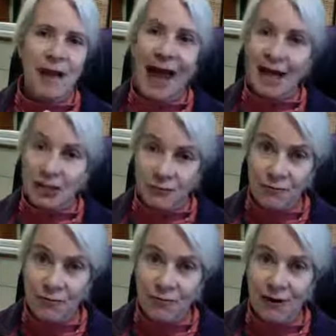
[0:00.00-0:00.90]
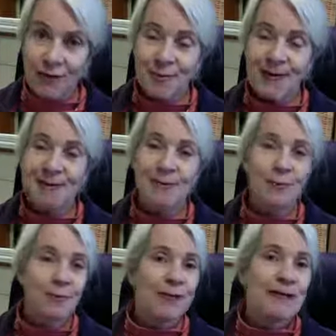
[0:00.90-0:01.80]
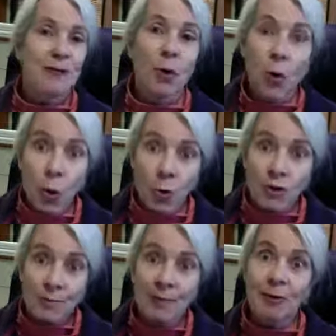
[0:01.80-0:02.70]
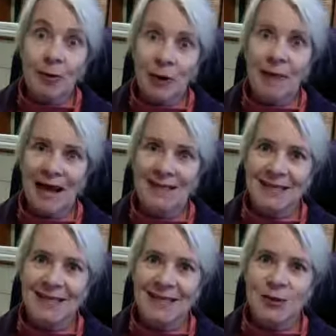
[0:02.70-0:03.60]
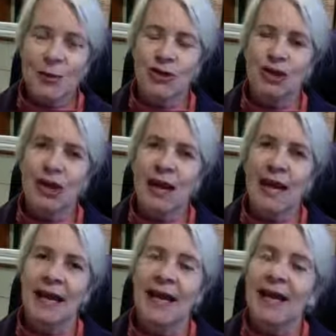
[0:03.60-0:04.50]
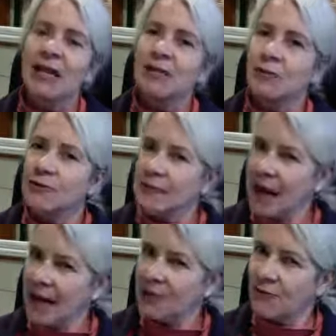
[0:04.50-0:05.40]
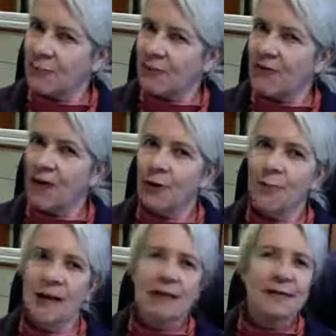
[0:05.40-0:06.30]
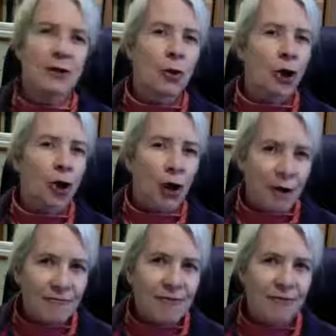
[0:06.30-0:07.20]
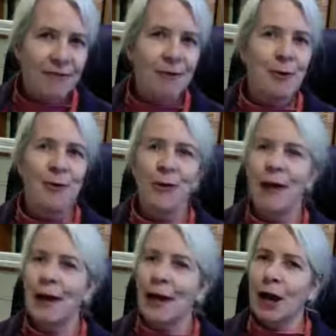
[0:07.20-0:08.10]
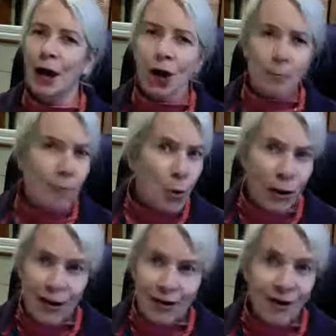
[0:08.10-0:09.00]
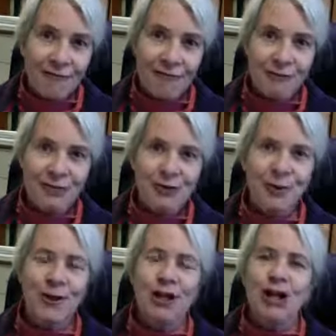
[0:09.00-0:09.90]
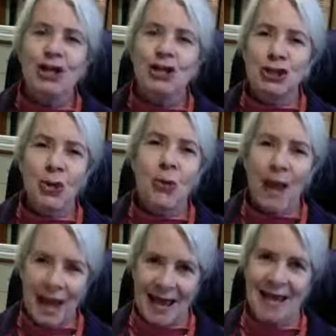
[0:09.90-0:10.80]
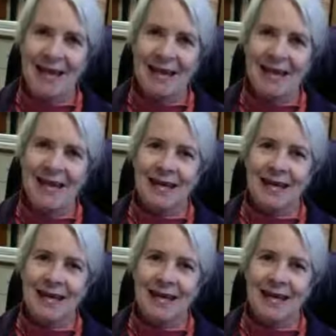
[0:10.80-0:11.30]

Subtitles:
ash from your fireplace. And with it being so cold, people are going to be asking this question again. So if it's ash from your fireplace or coffee from your morning coffee ritual, don't add it